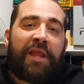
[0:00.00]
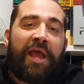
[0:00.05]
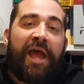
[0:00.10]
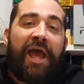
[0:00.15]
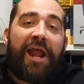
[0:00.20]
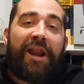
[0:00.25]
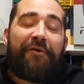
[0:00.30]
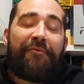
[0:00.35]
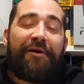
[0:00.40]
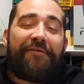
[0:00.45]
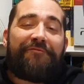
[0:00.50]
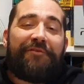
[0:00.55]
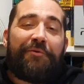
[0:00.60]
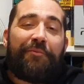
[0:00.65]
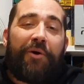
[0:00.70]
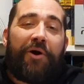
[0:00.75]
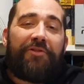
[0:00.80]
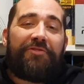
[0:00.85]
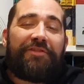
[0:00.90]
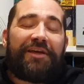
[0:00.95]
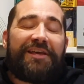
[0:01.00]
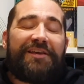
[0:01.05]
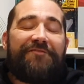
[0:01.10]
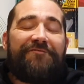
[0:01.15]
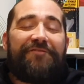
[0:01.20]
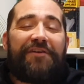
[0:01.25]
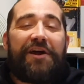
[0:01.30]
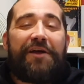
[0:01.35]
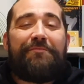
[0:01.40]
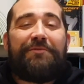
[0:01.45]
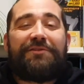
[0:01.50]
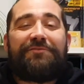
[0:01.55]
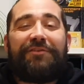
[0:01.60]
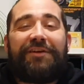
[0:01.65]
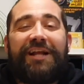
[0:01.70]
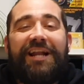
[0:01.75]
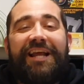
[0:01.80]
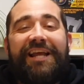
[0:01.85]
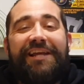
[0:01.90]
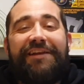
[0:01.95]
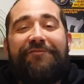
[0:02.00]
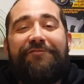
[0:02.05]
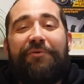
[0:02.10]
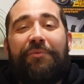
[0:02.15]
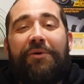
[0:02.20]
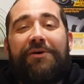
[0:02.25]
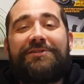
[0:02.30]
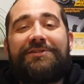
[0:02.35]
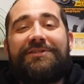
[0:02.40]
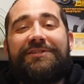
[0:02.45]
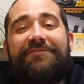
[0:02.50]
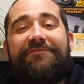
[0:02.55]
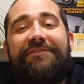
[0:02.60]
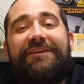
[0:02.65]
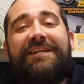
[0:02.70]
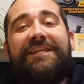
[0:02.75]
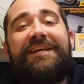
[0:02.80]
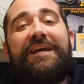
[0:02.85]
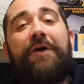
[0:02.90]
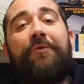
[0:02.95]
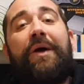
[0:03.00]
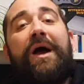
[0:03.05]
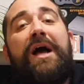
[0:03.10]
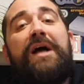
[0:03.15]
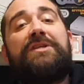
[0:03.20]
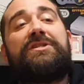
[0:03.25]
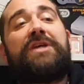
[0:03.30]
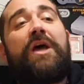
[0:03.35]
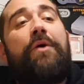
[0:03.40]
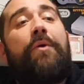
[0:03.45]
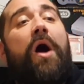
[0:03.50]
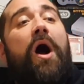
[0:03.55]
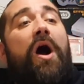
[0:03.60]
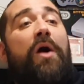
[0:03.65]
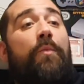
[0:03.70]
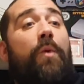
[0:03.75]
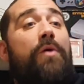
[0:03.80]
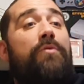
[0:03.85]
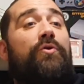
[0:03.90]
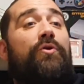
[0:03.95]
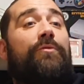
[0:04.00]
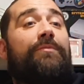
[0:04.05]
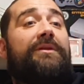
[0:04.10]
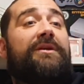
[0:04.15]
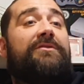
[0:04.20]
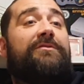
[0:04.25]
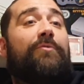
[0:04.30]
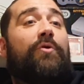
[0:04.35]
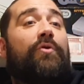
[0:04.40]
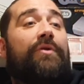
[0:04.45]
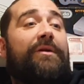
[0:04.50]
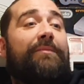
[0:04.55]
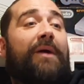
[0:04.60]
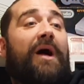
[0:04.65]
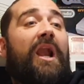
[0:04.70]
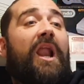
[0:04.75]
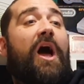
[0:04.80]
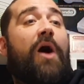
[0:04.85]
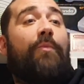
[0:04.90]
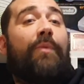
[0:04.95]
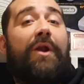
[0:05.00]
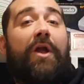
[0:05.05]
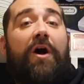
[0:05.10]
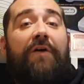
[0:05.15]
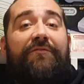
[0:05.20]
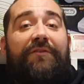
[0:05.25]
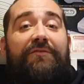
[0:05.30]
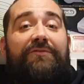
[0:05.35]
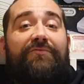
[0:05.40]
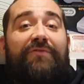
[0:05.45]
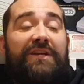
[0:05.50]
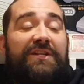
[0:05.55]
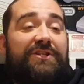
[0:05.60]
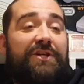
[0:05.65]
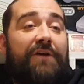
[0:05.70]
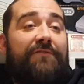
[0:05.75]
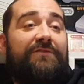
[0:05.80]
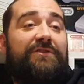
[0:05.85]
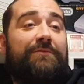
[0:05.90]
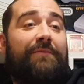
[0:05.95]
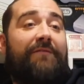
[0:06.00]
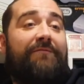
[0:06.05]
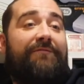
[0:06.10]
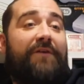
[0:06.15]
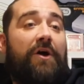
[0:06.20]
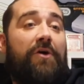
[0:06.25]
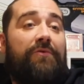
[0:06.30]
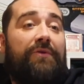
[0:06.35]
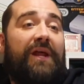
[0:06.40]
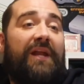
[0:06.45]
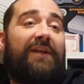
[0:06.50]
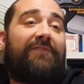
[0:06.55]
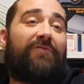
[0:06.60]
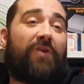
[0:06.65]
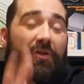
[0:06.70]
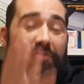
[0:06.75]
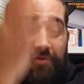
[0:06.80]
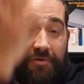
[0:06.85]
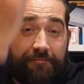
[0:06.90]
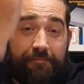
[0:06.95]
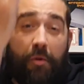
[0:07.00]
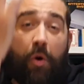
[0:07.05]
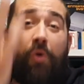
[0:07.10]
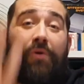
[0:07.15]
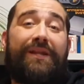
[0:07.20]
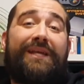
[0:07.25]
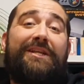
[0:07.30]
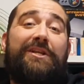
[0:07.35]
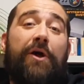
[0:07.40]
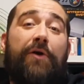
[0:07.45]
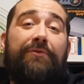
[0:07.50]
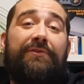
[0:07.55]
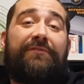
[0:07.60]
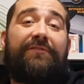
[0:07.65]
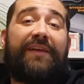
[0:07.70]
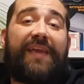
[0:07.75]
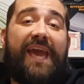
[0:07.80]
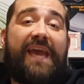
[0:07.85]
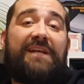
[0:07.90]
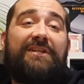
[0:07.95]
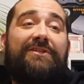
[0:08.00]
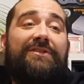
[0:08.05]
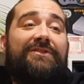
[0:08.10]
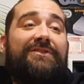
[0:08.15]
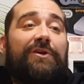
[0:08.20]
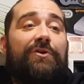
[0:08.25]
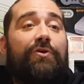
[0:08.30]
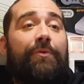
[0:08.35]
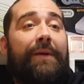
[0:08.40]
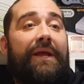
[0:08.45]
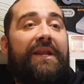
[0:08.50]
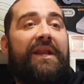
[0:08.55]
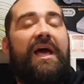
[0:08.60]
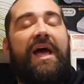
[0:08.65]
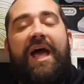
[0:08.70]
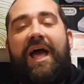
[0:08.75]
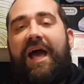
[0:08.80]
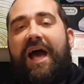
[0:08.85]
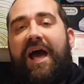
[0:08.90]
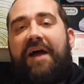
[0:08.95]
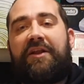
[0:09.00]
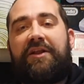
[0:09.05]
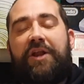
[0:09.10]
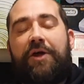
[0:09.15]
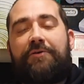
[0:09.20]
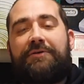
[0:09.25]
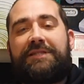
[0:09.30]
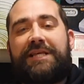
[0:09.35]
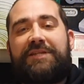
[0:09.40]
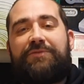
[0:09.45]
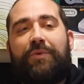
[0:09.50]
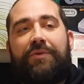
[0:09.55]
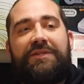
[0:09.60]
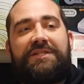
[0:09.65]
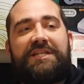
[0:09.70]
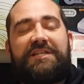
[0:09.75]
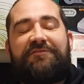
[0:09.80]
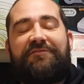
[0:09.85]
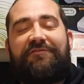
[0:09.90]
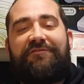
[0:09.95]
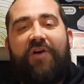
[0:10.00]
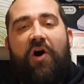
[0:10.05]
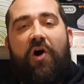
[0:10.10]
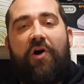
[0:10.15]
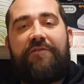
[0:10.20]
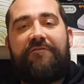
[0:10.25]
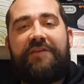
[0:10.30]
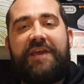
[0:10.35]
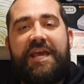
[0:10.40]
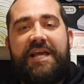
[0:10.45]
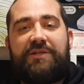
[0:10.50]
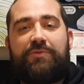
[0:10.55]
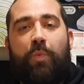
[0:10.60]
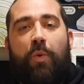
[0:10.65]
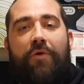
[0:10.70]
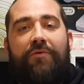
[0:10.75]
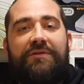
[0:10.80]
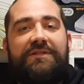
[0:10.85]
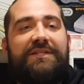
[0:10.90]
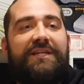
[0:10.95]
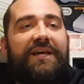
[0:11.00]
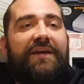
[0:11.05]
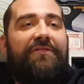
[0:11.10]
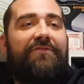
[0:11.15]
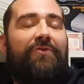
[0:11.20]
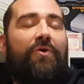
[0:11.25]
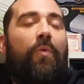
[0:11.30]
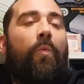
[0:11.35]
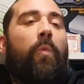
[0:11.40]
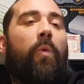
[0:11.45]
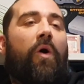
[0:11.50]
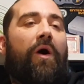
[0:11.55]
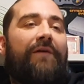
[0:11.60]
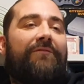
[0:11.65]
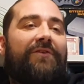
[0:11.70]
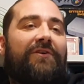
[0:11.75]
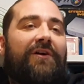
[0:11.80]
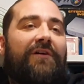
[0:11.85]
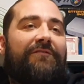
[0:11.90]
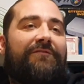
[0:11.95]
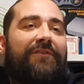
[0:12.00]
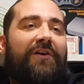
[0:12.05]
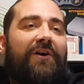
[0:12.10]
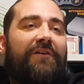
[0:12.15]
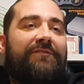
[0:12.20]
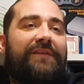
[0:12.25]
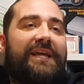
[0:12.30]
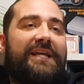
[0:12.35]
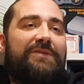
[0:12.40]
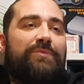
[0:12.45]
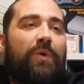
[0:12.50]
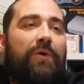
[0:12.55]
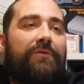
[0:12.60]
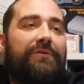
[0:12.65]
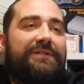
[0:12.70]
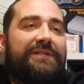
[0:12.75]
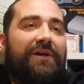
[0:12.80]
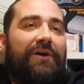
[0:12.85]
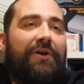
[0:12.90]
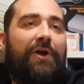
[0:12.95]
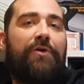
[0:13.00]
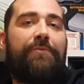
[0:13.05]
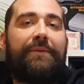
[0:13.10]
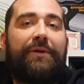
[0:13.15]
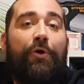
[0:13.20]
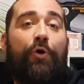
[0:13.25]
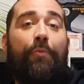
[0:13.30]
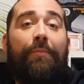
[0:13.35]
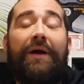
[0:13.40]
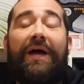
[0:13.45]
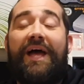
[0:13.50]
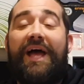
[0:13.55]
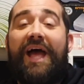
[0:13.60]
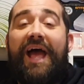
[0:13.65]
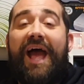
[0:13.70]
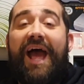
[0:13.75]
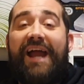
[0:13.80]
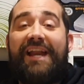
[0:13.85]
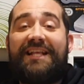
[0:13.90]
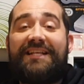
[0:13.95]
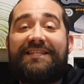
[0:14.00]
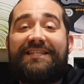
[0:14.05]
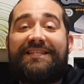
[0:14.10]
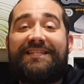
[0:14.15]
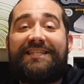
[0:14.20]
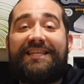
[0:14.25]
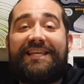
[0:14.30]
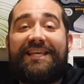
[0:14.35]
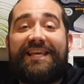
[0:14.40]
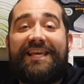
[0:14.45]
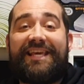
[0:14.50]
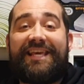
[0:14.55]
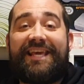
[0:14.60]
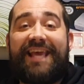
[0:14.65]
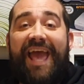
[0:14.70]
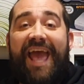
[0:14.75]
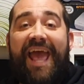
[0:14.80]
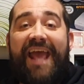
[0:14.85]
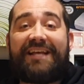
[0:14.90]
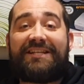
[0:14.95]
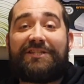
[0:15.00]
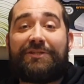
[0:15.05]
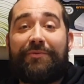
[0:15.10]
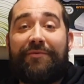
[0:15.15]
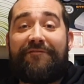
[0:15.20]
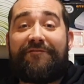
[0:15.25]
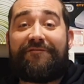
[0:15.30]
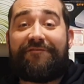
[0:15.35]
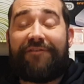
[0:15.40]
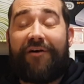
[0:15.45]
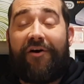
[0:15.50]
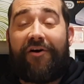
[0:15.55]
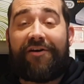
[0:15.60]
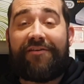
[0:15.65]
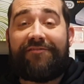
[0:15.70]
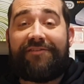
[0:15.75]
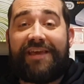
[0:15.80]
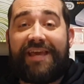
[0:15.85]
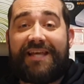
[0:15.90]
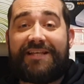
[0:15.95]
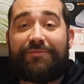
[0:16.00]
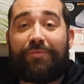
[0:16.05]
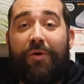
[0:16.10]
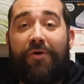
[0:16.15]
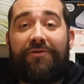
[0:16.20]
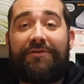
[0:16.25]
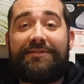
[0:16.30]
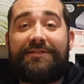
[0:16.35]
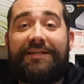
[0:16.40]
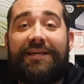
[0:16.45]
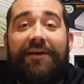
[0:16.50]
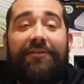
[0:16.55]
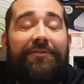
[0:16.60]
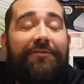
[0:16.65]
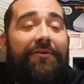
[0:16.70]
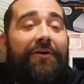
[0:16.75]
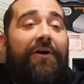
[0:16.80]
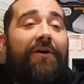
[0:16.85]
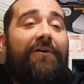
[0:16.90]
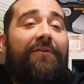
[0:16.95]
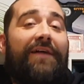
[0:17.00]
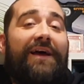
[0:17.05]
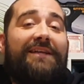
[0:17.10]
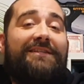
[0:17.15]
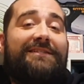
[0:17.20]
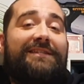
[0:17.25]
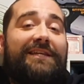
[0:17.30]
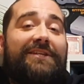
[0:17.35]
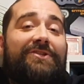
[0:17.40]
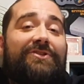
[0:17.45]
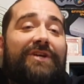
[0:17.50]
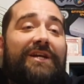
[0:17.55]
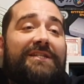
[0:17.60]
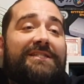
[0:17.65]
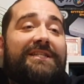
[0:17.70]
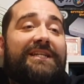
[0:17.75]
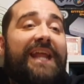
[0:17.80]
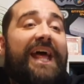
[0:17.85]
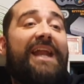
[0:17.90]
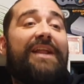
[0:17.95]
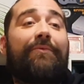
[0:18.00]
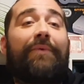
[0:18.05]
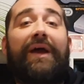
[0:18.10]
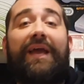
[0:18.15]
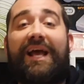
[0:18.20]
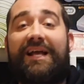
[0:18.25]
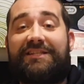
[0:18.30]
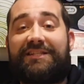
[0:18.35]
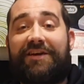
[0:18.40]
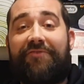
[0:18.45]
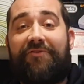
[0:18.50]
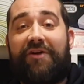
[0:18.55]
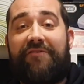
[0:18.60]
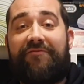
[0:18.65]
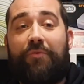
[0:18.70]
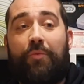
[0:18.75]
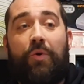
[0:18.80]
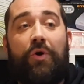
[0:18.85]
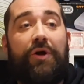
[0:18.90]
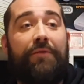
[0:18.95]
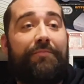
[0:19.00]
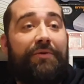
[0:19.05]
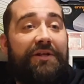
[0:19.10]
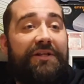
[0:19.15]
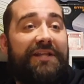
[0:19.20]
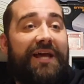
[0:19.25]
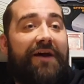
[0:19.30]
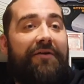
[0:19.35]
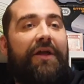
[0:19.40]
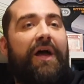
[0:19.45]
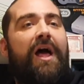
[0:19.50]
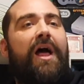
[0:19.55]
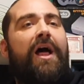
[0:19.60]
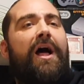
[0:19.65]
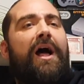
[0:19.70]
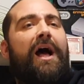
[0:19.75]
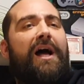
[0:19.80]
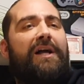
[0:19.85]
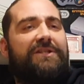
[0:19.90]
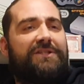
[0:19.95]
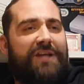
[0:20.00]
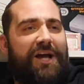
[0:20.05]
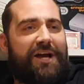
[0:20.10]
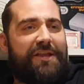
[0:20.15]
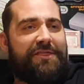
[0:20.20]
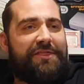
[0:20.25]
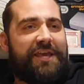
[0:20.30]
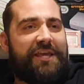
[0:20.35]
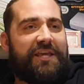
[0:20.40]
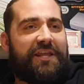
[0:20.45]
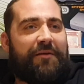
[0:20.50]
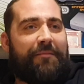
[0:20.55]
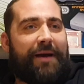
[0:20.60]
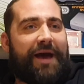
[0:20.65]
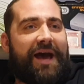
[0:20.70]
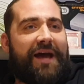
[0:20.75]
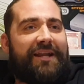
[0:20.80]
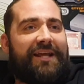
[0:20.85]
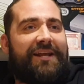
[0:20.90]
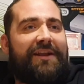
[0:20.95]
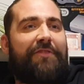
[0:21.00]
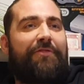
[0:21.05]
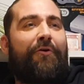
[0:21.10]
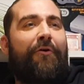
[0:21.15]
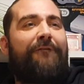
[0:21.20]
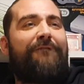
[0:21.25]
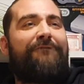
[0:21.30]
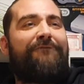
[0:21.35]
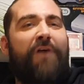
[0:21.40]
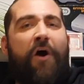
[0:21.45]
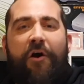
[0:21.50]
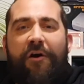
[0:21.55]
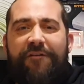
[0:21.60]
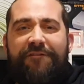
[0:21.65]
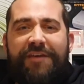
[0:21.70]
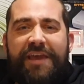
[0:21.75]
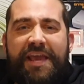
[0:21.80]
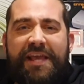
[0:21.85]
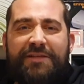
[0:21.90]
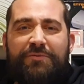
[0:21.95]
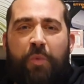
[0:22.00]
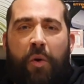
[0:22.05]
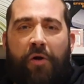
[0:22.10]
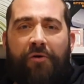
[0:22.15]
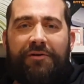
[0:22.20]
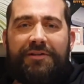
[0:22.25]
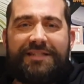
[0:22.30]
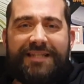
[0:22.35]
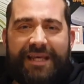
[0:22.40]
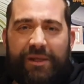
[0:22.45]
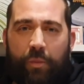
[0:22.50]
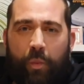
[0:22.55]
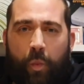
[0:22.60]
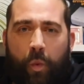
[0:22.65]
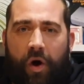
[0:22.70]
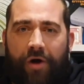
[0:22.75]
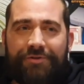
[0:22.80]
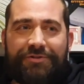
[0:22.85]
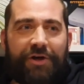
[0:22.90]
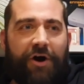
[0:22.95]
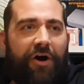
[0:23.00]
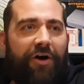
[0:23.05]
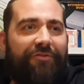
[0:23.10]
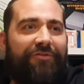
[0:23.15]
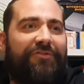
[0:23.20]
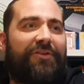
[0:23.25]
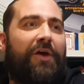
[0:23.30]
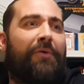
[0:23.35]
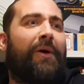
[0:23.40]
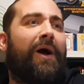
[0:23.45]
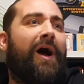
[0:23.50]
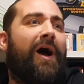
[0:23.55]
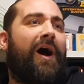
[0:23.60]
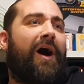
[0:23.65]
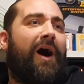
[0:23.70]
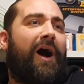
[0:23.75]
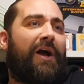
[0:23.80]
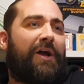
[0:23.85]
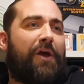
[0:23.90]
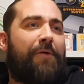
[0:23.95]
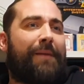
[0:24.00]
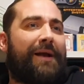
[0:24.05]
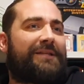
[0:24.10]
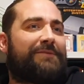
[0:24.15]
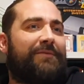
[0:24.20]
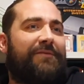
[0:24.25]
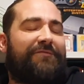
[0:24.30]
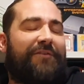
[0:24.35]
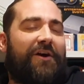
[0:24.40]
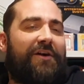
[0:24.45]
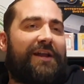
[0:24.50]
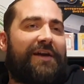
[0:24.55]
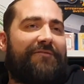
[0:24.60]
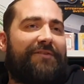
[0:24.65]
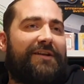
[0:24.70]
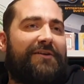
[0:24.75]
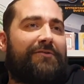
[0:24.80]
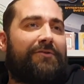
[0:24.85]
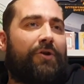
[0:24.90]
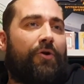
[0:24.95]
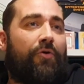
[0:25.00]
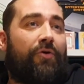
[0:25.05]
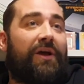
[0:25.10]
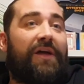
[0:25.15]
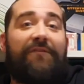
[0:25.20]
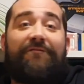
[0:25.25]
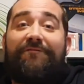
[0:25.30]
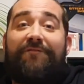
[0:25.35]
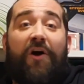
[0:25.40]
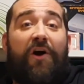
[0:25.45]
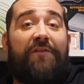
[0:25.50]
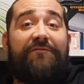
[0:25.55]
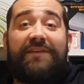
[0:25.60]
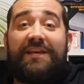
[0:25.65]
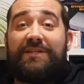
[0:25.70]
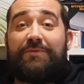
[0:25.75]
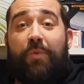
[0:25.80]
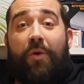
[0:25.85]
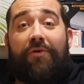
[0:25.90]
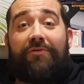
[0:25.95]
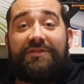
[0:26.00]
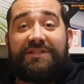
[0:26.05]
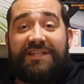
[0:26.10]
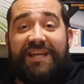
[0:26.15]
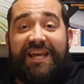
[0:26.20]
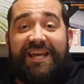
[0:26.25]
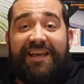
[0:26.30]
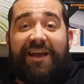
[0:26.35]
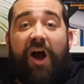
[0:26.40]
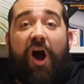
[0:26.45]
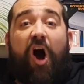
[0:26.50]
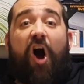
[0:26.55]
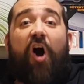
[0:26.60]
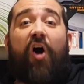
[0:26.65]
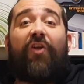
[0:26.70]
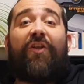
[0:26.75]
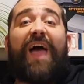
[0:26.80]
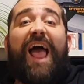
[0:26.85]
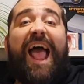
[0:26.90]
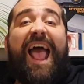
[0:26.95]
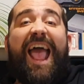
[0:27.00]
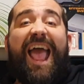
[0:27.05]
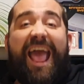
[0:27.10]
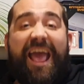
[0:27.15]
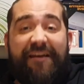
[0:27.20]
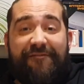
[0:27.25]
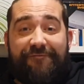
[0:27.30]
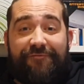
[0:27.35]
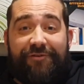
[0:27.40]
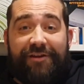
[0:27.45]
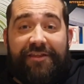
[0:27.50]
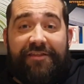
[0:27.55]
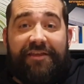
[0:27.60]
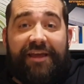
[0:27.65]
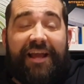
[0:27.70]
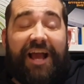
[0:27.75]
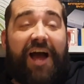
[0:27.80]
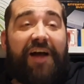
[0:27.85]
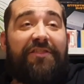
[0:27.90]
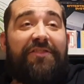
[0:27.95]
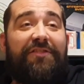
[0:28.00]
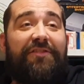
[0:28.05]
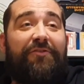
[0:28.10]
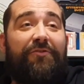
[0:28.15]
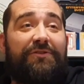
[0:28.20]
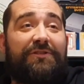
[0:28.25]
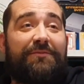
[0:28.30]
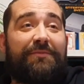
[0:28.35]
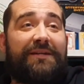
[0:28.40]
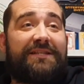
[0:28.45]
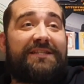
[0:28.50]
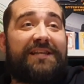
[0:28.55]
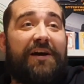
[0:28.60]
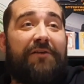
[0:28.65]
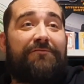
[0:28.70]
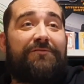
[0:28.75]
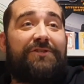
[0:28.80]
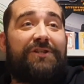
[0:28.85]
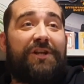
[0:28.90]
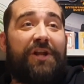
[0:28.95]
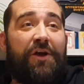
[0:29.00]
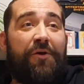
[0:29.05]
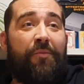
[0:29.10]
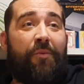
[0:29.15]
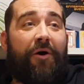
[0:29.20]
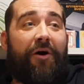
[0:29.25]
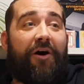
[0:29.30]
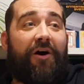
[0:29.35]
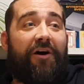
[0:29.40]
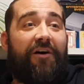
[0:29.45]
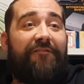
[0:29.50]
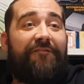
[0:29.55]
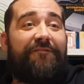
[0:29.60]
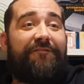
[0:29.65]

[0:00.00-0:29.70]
Hello everyone, thank you very much for clicking and for watching the video. So I woke up the other morning, my alarm went off, I reach over to my phone and I've got the morning notifications that come in. And I noticed there's one that says 5 years warranty. I thought, what have I got 5 years warranty on? Open it up and it's Cex doing 5 years warranty. I thought, oh, that's interesting. Anyway, had to get ready for work, put it down. Started thinking about it and I thought, 5 years warranty, what on? So I go back to my phone, have a little look, 5 years warranty on everything. I thought to myself, do you know what?